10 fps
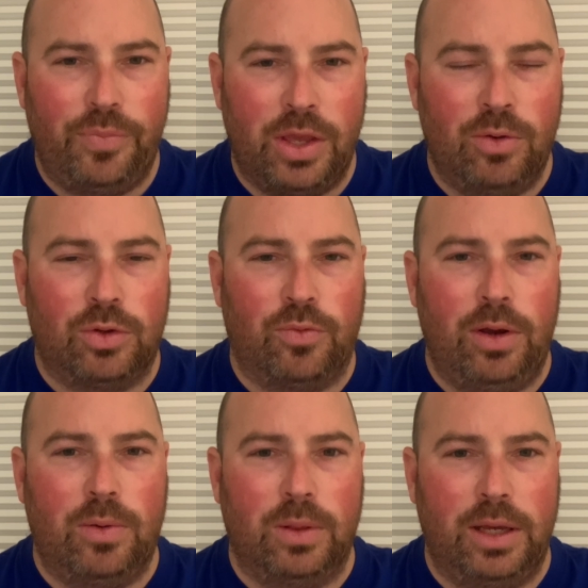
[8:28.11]
he was
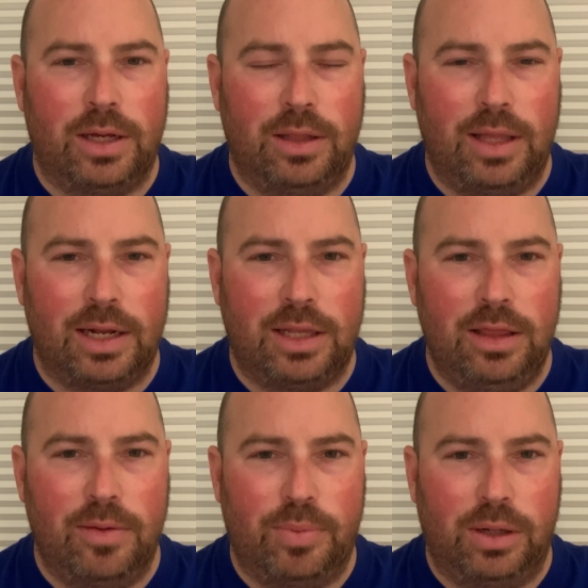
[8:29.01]
frequently
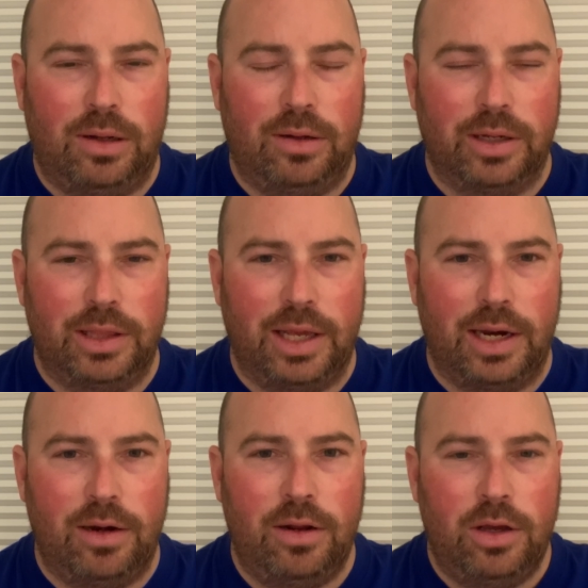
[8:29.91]
collecting the ball and
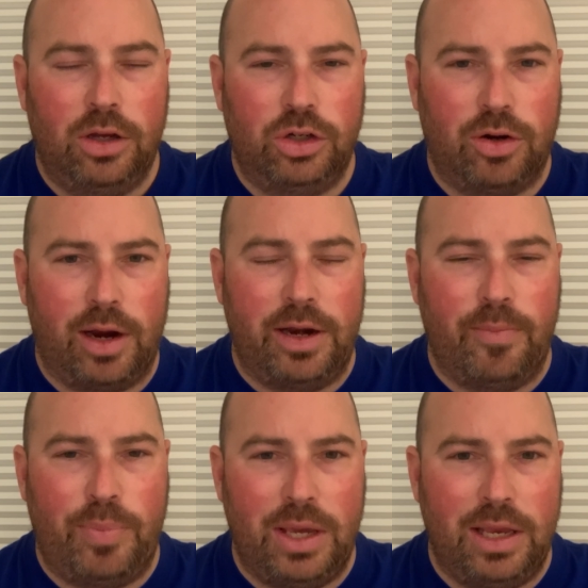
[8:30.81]
then trying to
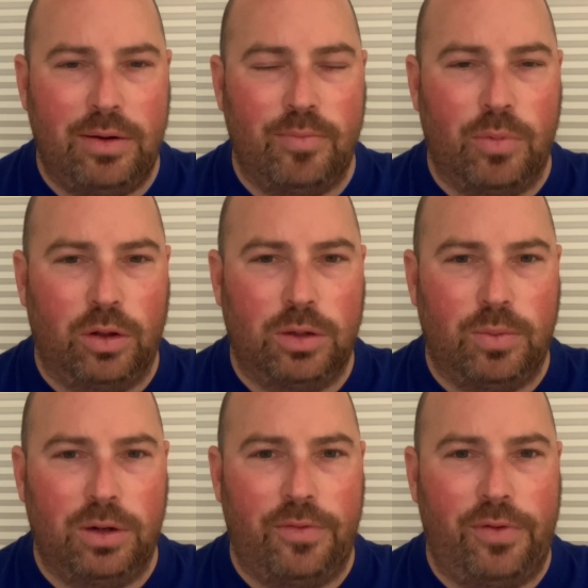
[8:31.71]
beat
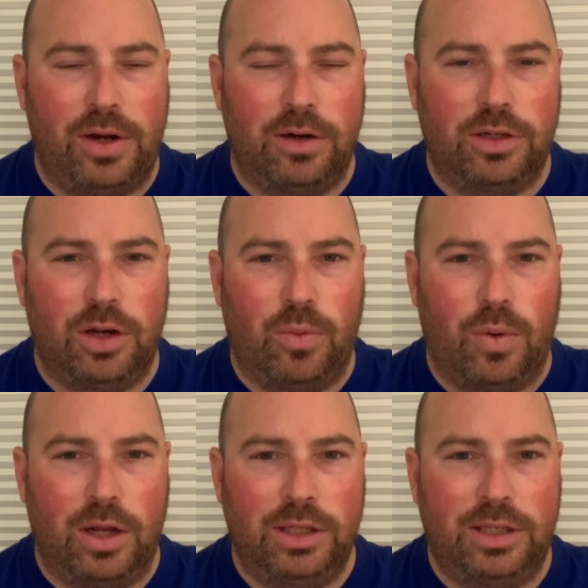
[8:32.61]
multiple defenders at
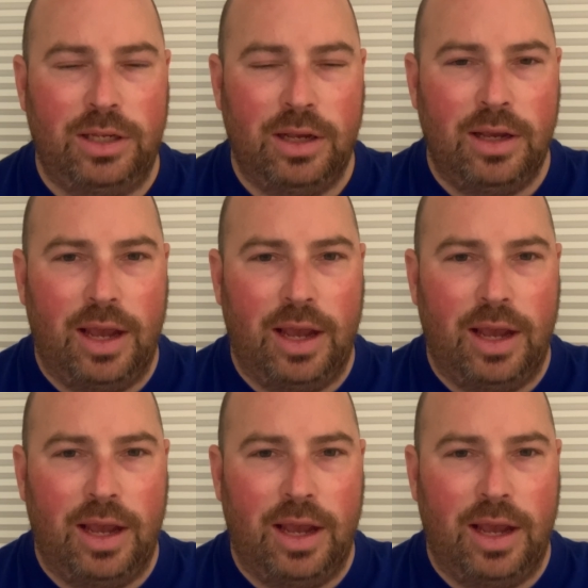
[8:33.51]
once.